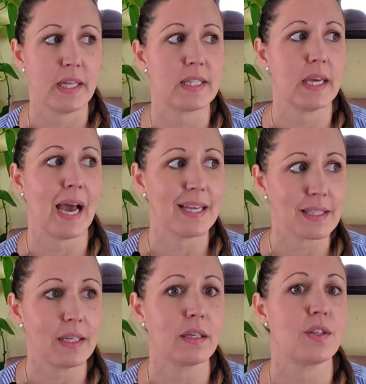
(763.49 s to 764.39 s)
It's
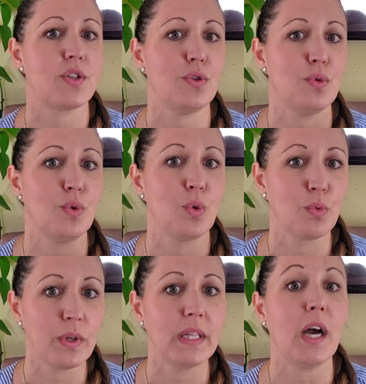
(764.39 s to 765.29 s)
asking us to
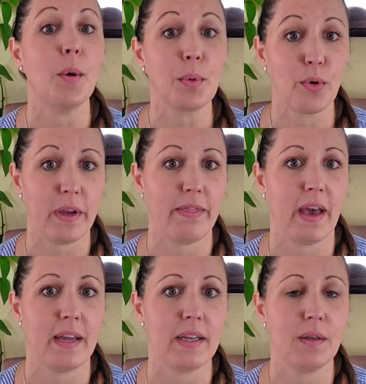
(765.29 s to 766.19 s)
really upgrade
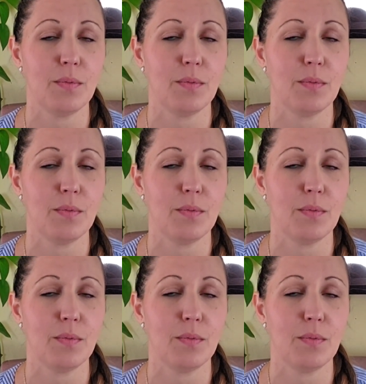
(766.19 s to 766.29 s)
that,